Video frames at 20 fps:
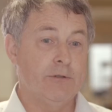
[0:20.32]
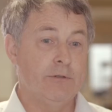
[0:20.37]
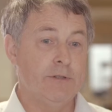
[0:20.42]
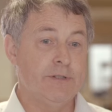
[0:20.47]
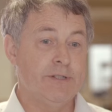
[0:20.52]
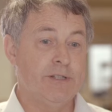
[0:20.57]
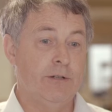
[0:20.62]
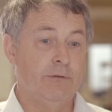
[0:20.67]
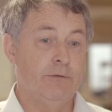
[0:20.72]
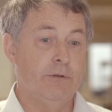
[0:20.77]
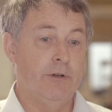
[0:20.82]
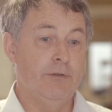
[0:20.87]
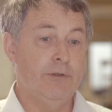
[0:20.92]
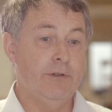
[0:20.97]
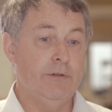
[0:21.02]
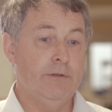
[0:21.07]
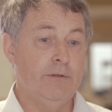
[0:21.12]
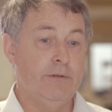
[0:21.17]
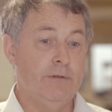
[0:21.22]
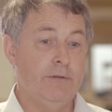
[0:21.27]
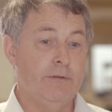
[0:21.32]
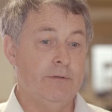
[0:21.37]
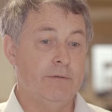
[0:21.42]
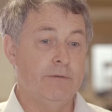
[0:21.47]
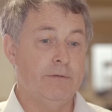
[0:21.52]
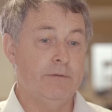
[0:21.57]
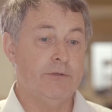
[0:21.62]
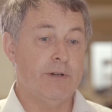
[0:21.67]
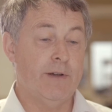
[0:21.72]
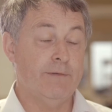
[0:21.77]
also other
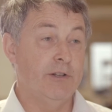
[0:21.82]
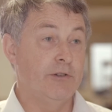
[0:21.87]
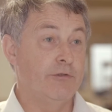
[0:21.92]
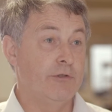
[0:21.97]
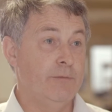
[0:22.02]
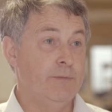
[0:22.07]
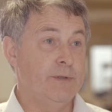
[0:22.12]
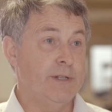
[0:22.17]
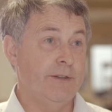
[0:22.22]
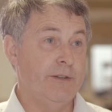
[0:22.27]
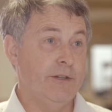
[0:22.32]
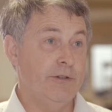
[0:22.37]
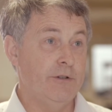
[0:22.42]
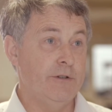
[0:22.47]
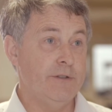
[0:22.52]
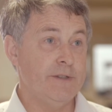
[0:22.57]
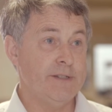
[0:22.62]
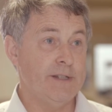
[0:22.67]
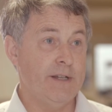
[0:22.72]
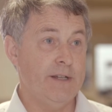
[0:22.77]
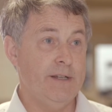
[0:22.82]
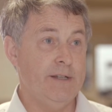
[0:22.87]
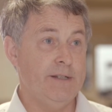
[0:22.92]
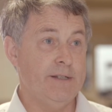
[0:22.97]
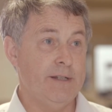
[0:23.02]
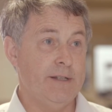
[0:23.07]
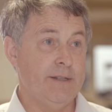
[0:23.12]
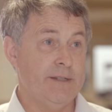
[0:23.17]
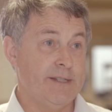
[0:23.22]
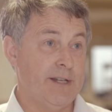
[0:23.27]
traveller groups on the north side
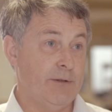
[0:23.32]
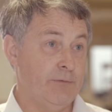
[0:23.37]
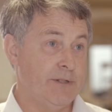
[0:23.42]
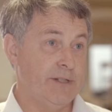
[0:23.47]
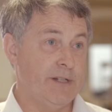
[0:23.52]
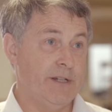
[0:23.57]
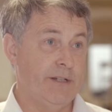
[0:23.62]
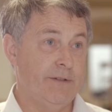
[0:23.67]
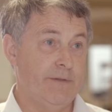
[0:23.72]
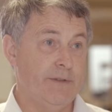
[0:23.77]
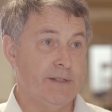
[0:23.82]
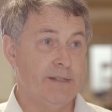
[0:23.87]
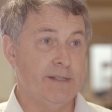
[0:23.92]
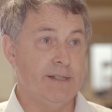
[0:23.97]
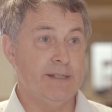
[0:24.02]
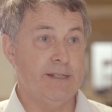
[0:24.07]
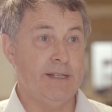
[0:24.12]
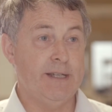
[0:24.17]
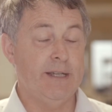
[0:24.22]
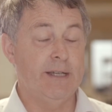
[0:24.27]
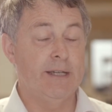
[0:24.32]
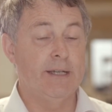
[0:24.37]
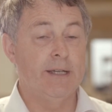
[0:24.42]
and south side of the city.